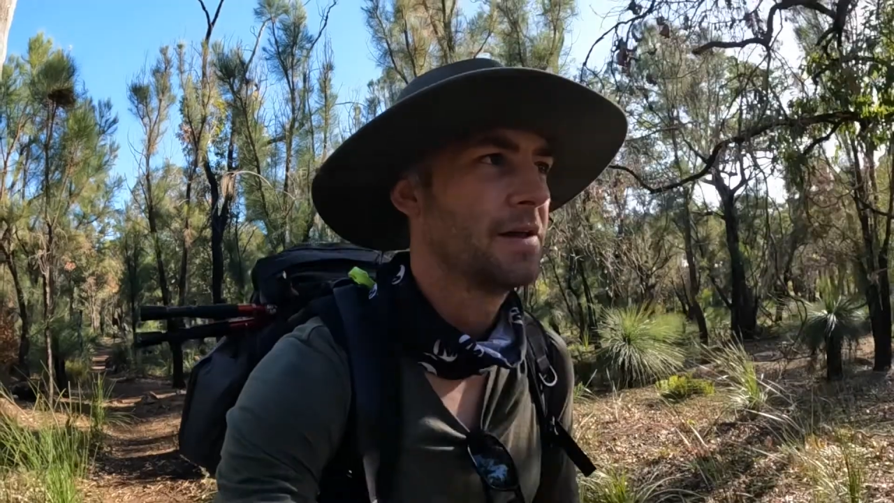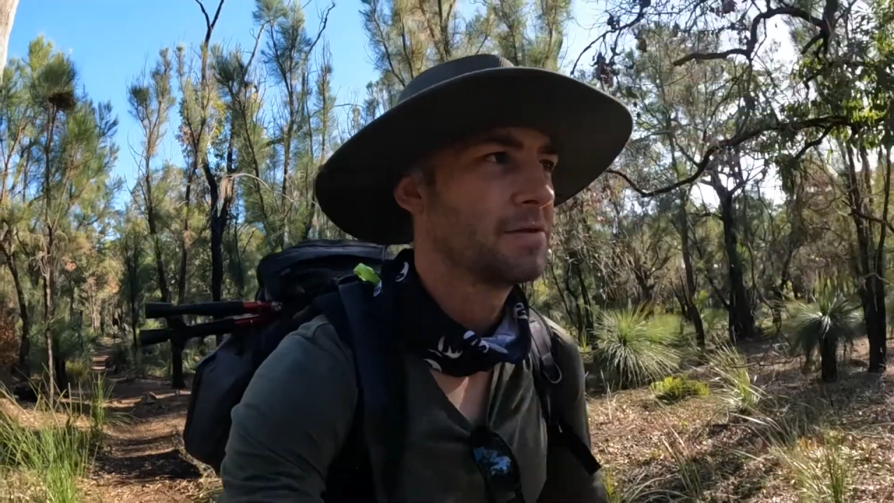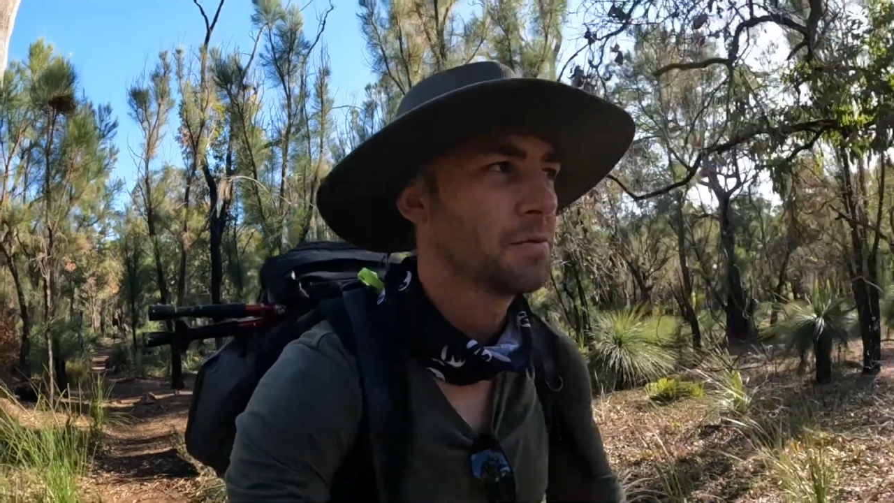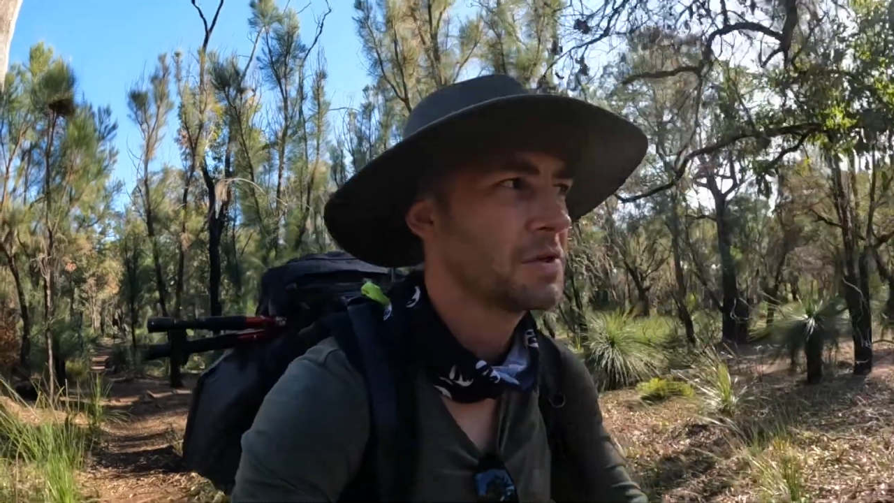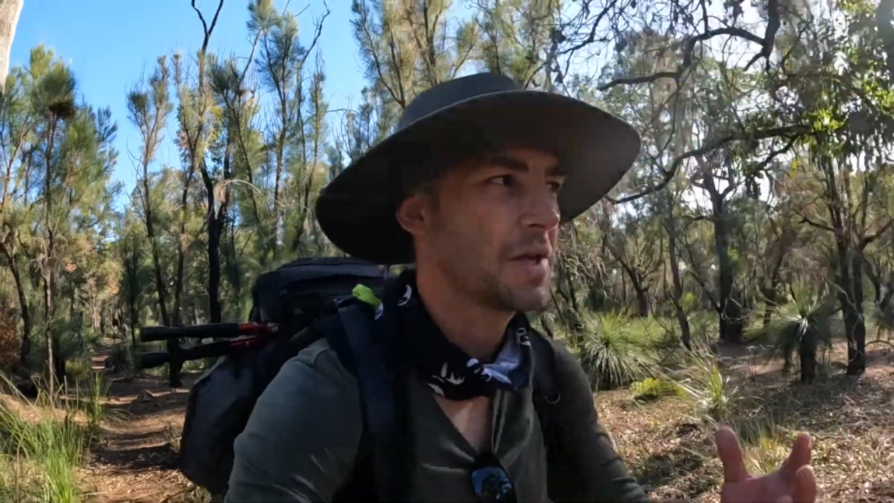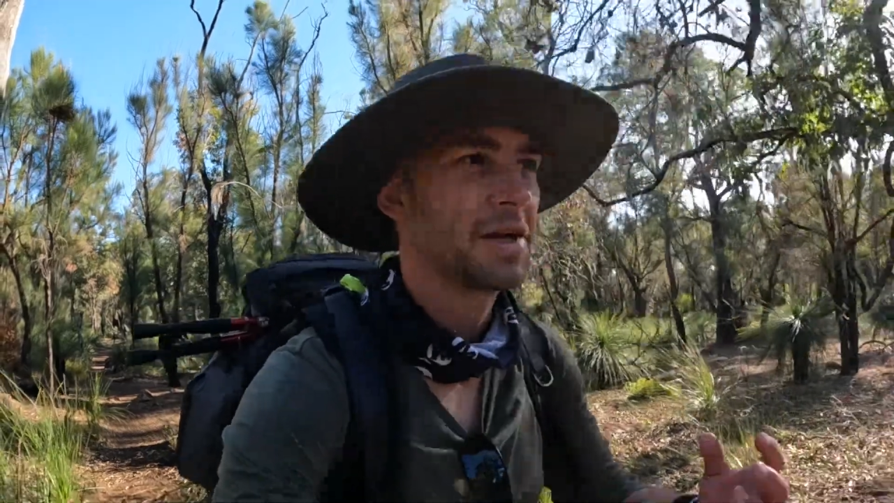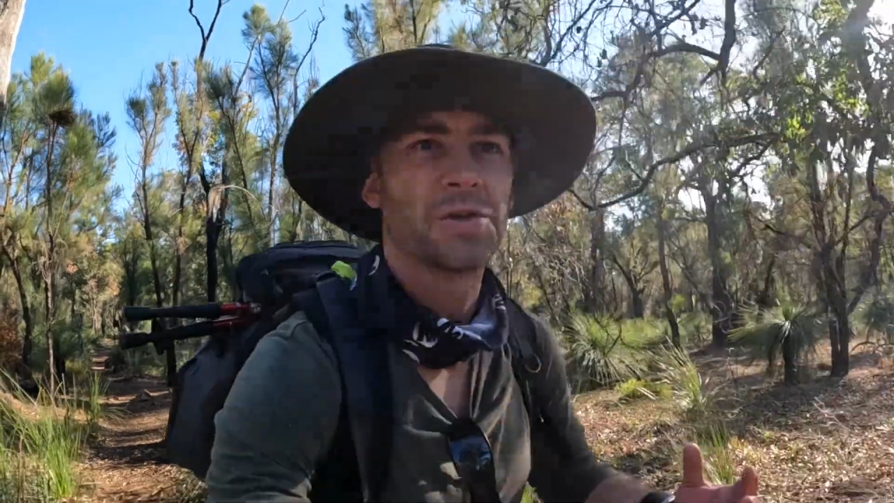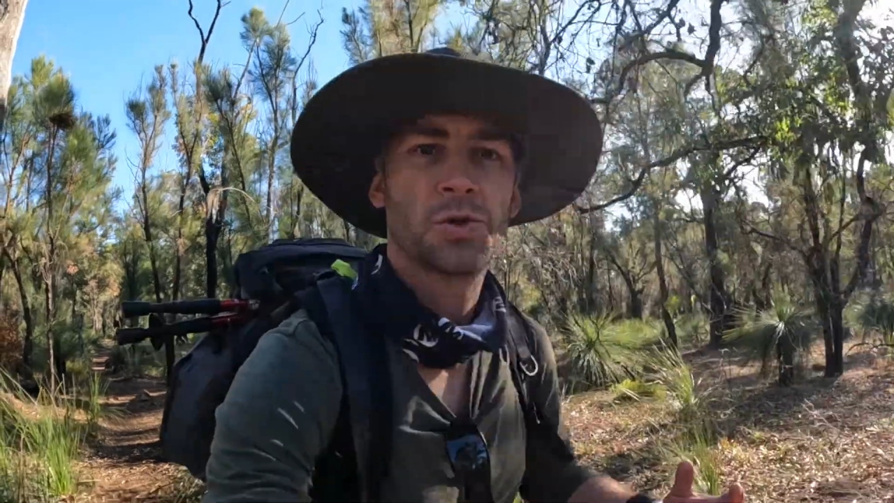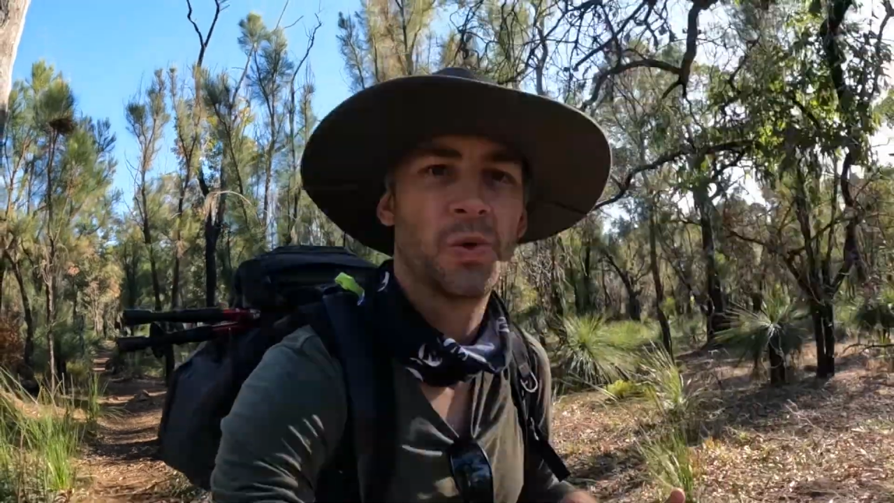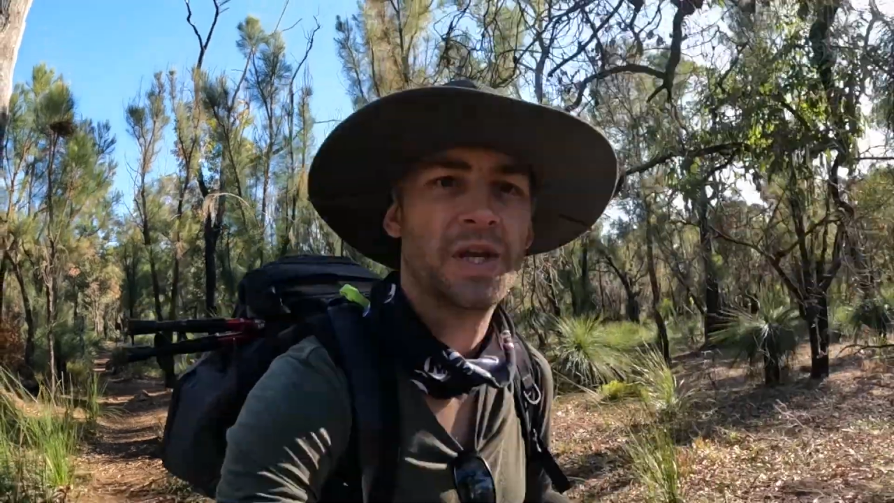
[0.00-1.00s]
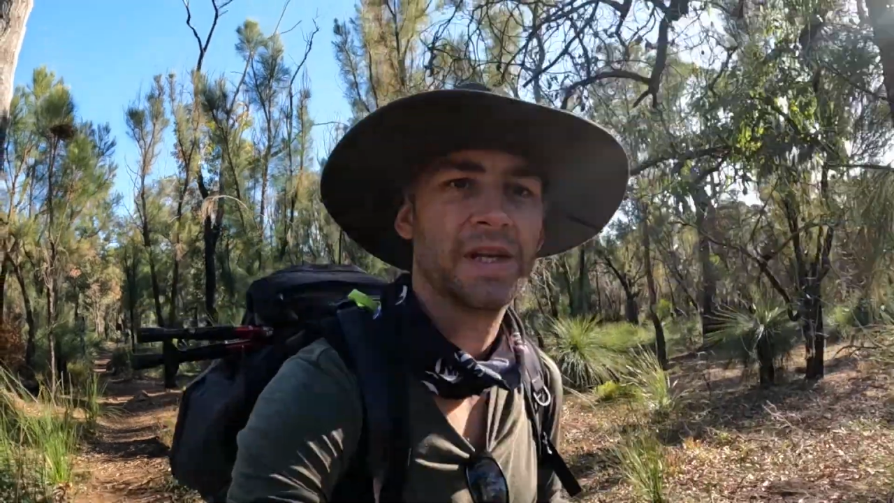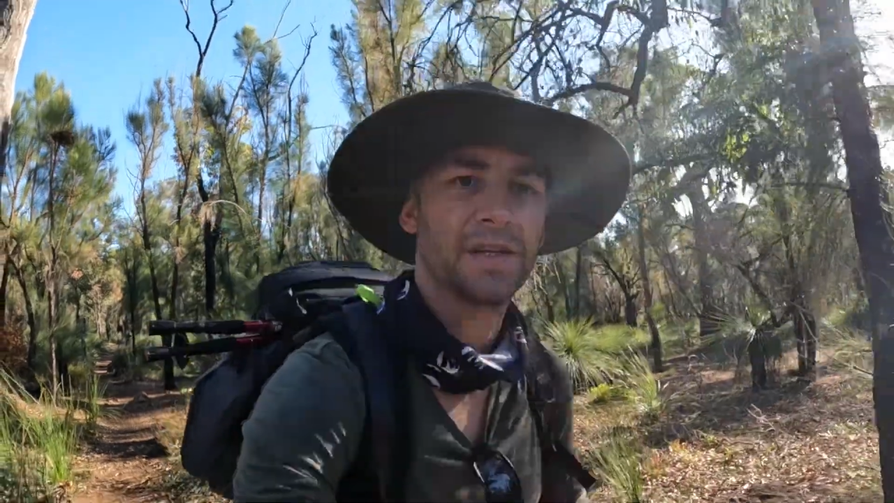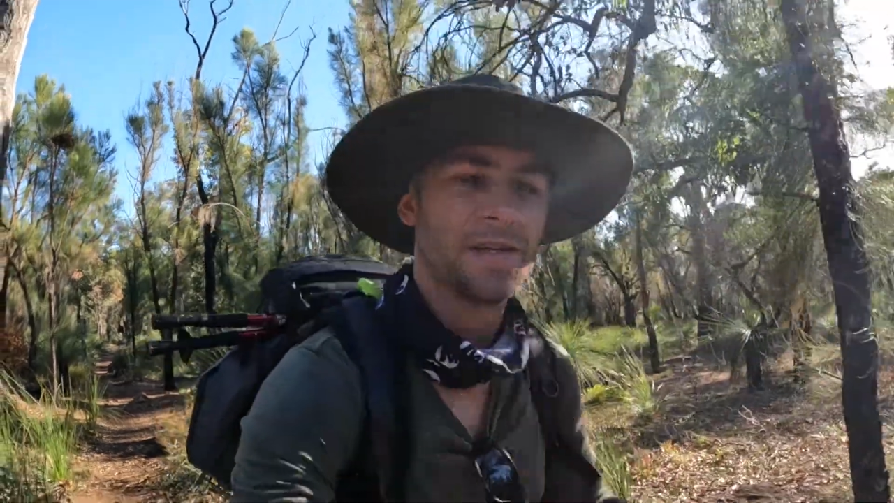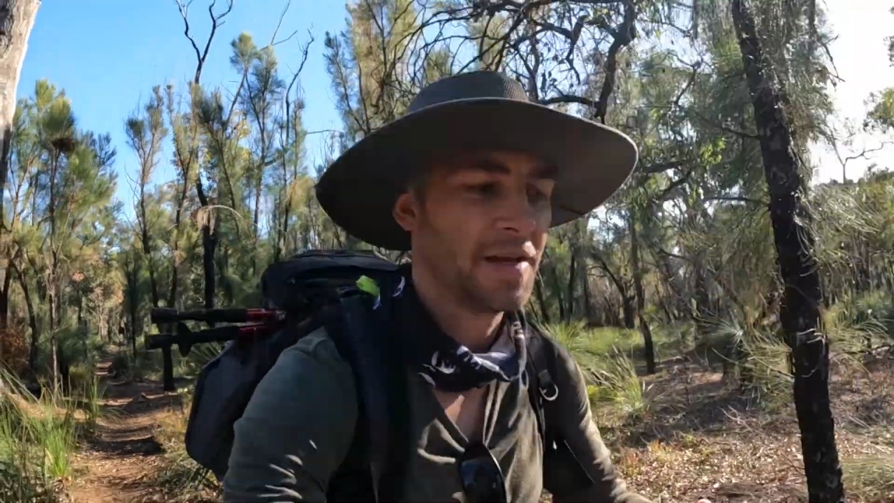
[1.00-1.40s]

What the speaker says: There's almost like a sweetness